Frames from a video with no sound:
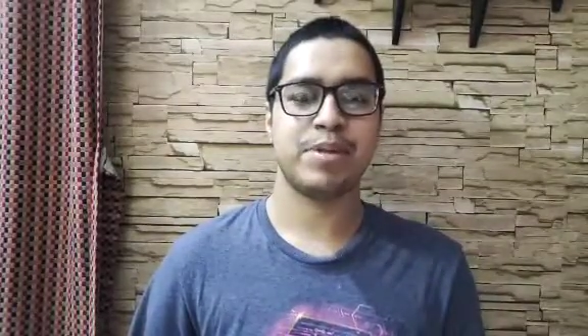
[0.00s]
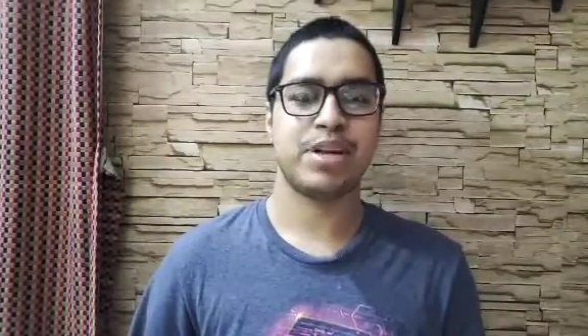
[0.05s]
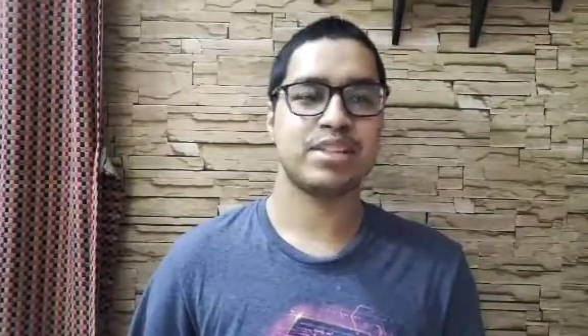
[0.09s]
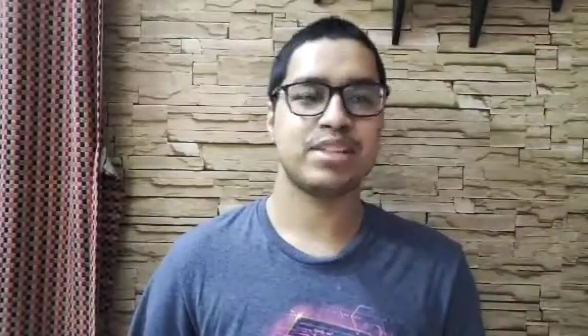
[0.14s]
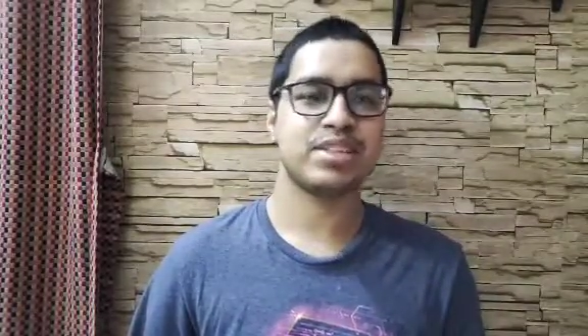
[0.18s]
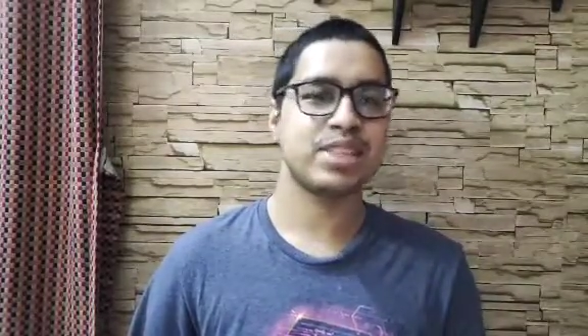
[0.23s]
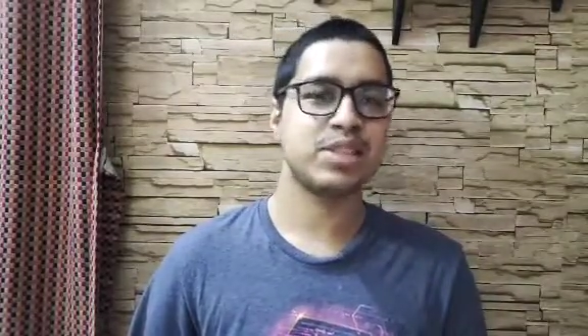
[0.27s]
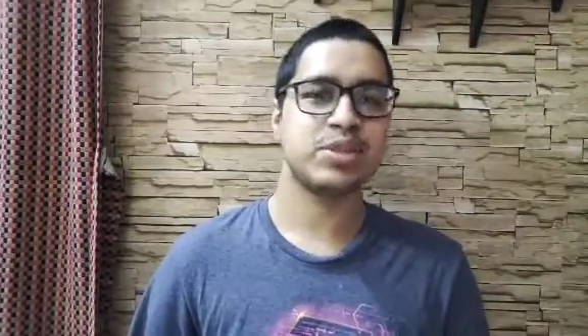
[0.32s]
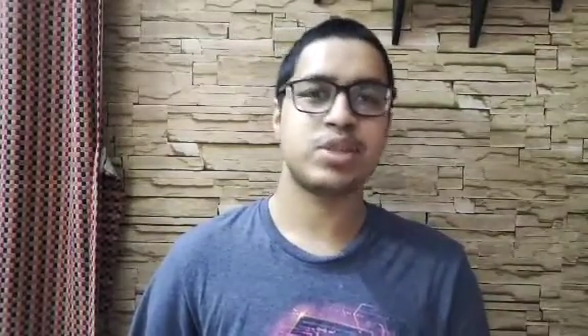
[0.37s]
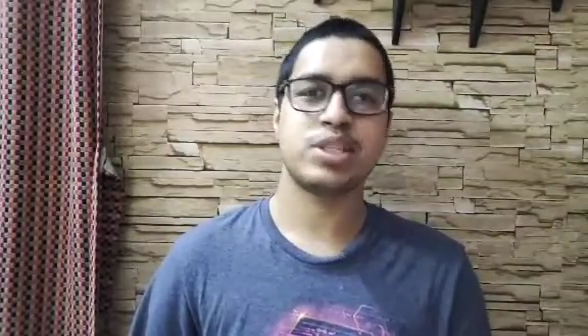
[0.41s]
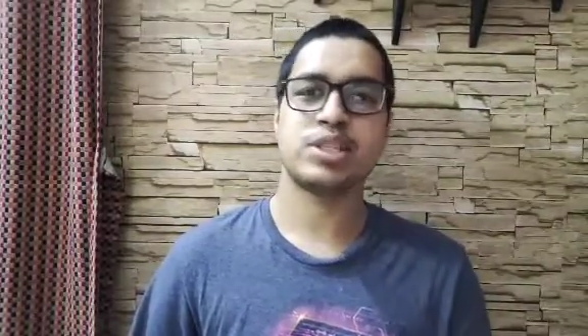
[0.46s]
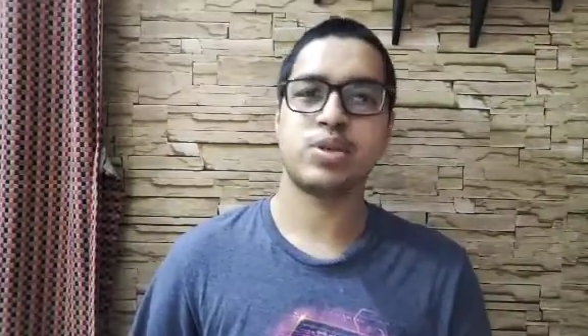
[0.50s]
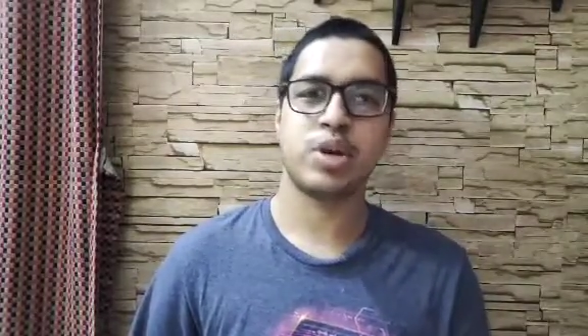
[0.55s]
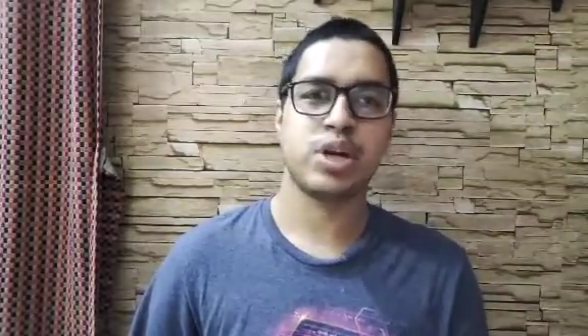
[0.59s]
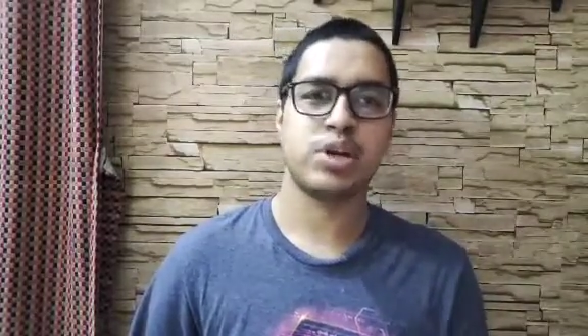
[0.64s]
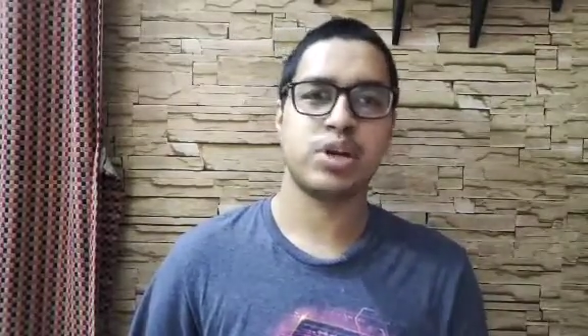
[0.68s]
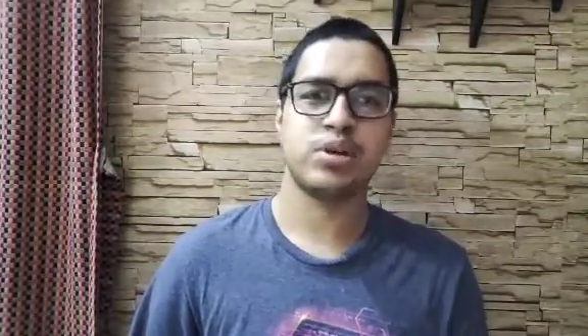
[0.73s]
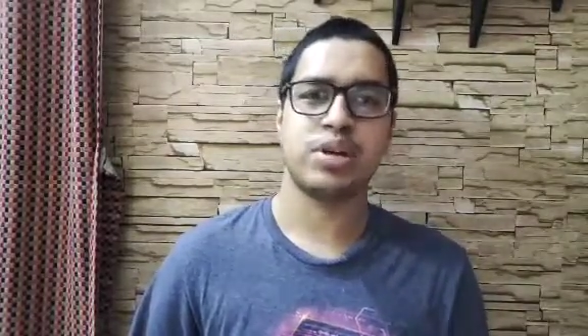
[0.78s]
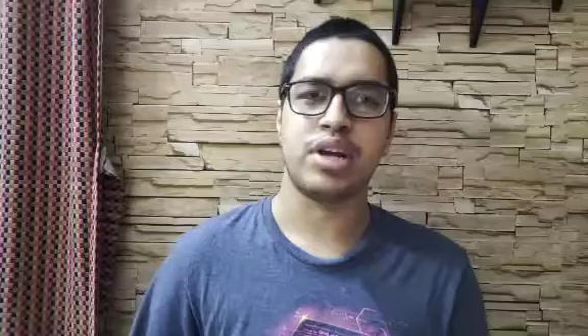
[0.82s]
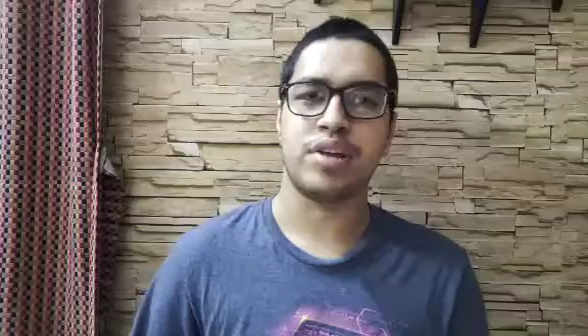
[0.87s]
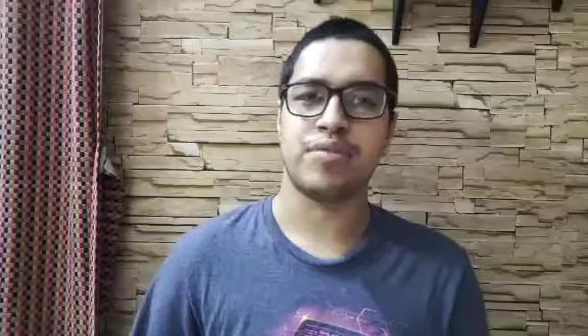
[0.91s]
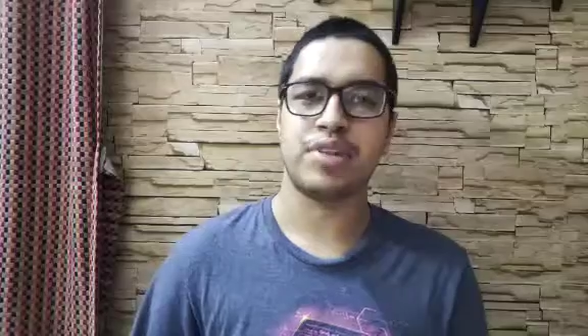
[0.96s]
because this is
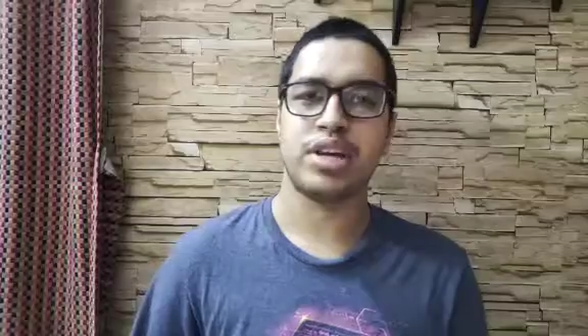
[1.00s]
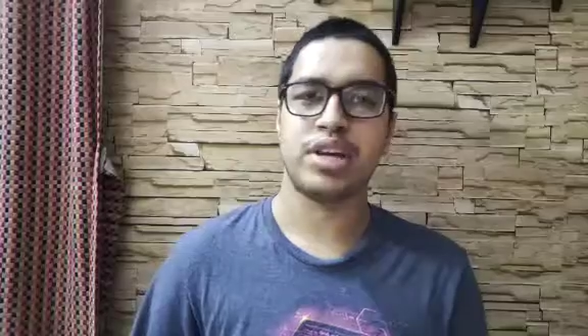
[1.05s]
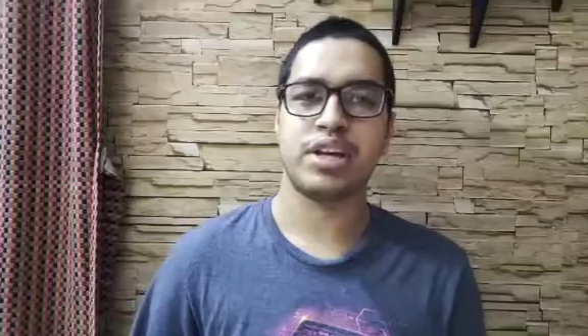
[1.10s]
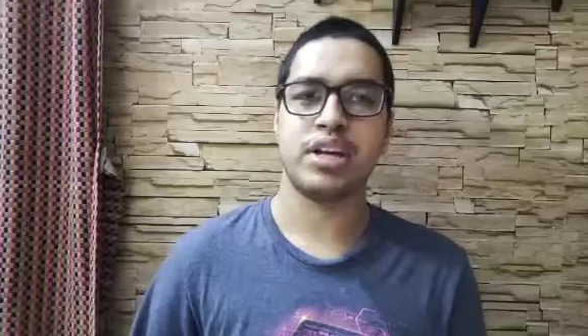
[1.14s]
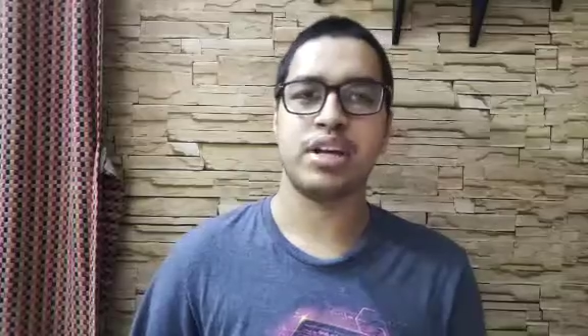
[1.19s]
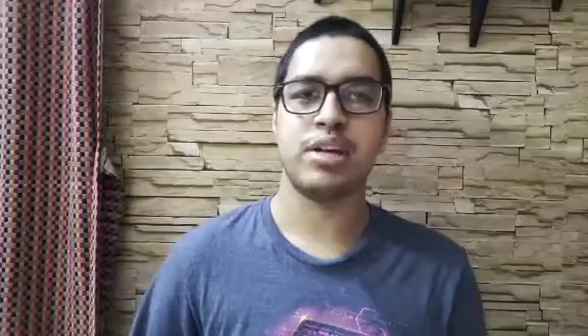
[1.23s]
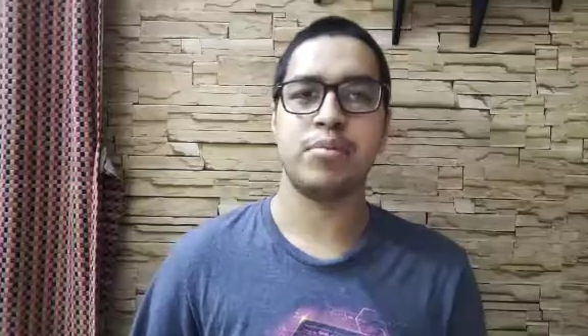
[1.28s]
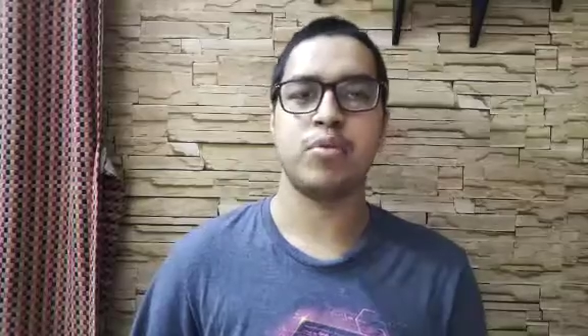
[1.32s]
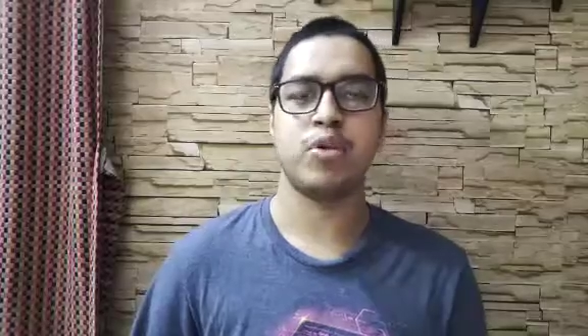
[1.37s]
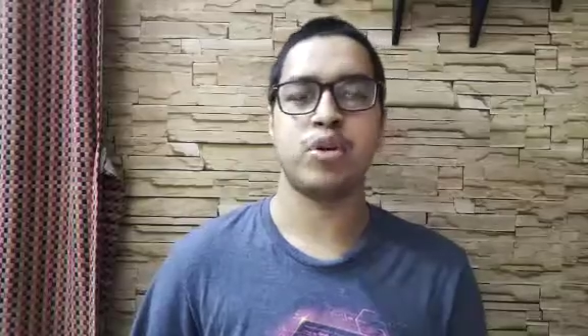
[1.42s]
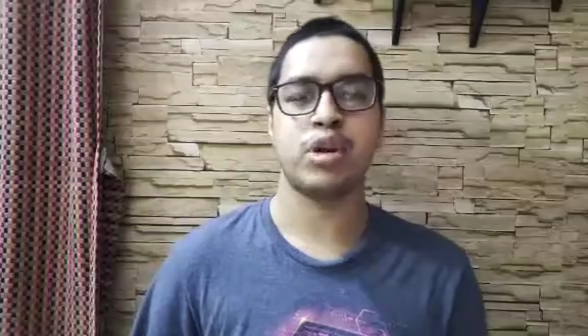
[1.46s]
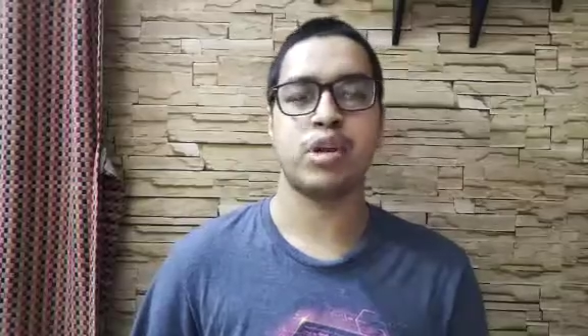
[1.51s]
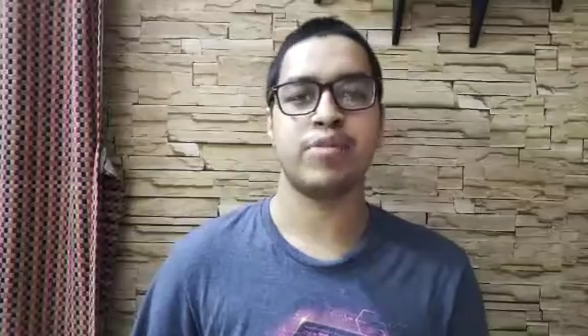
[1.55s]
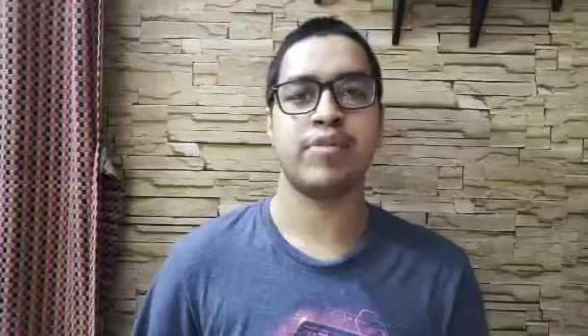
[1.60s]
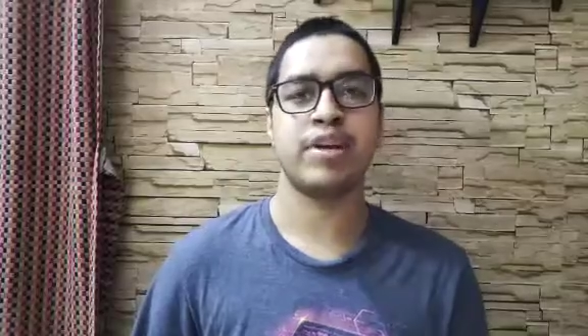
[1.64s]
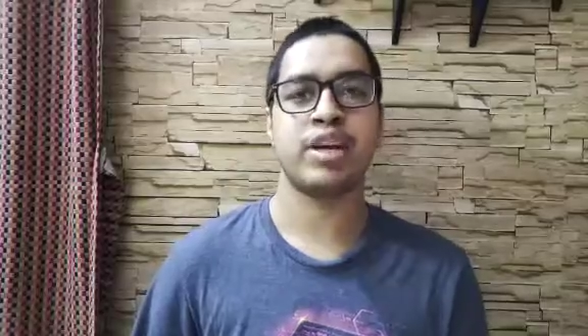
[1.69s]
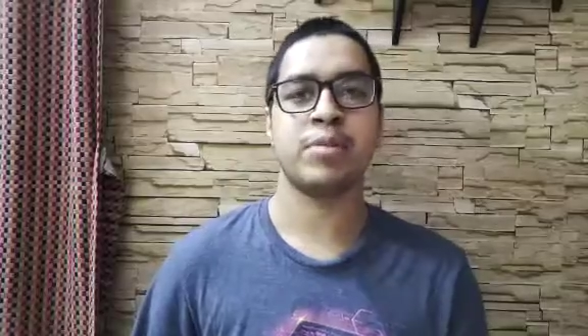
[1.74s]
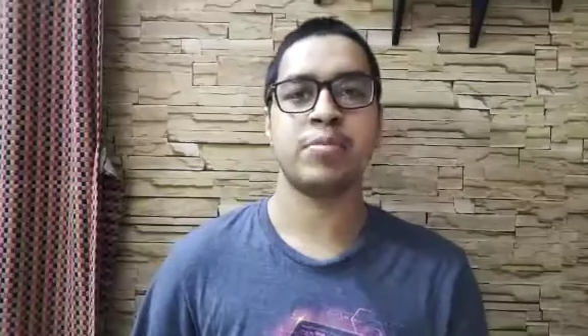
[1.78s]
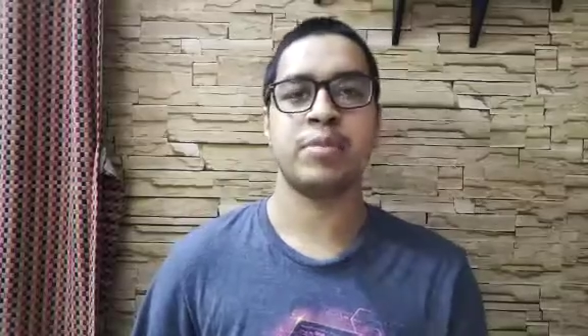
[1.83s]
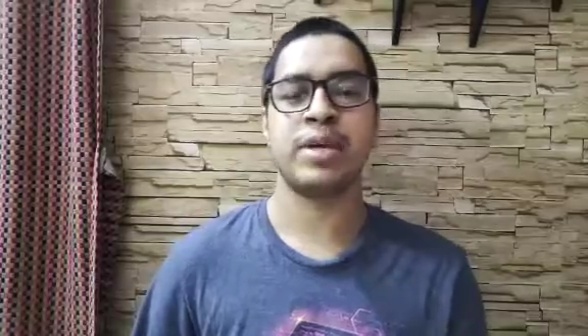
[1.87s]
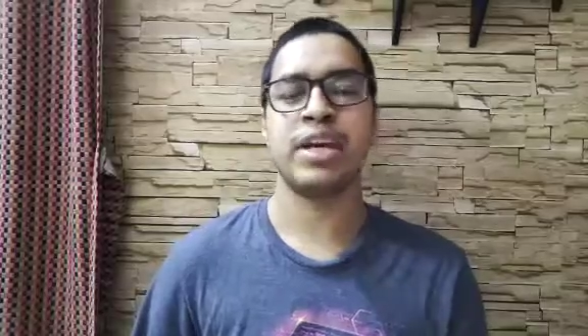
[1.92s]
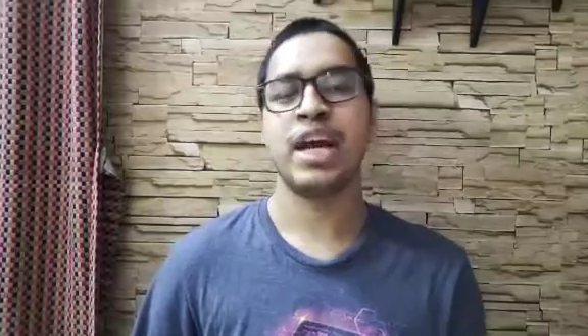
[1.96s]
going to definitely
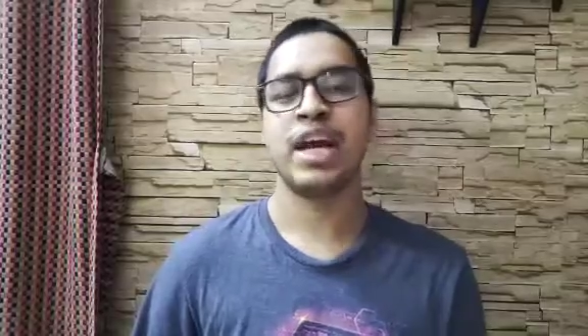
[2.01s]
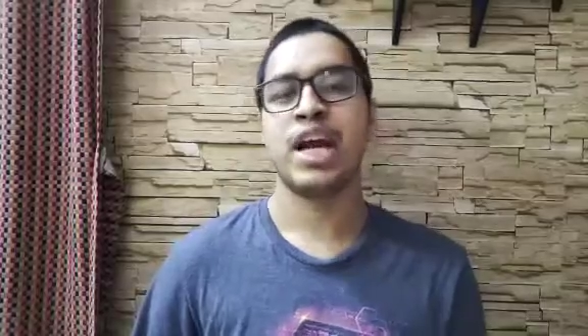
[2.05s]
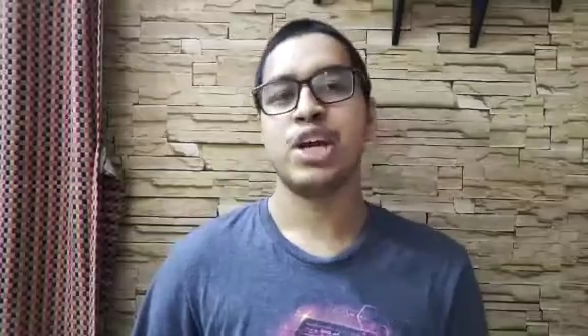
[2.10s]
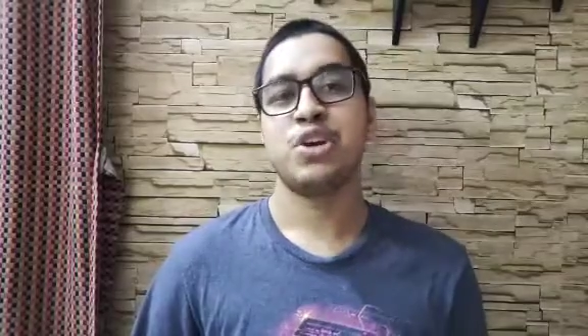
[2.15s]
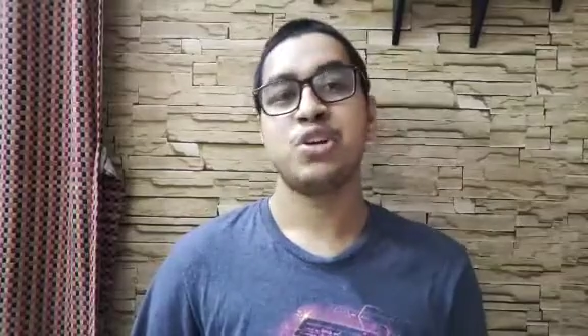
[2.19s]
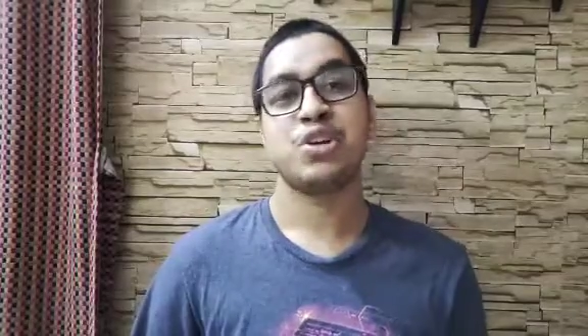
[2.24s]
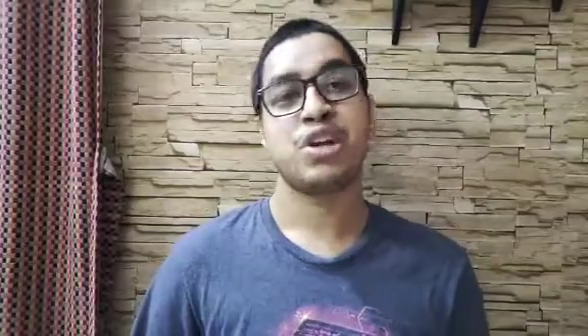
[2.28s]
motivate me